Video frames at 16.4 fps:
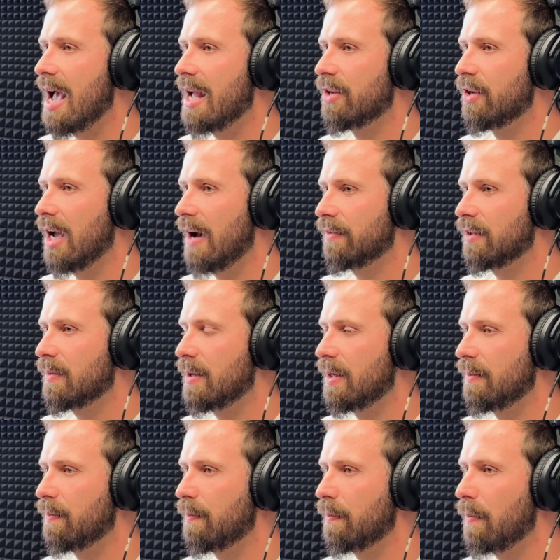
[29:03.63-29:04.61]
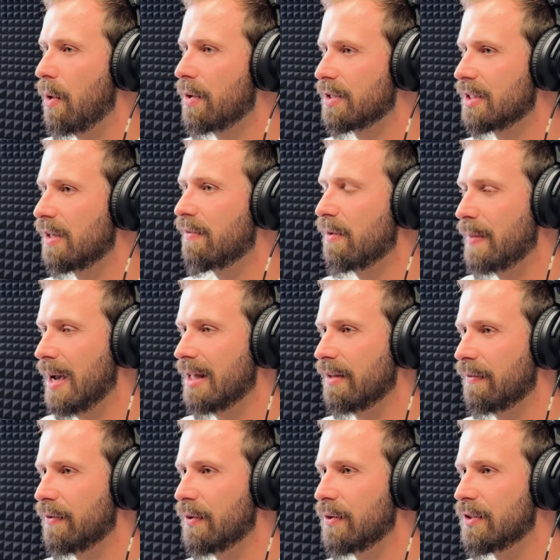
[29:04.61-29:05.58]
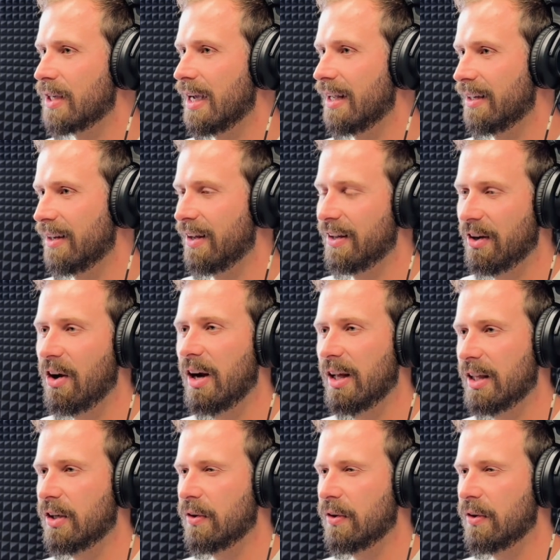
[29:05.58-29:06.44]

And you have to be positive about the future and highly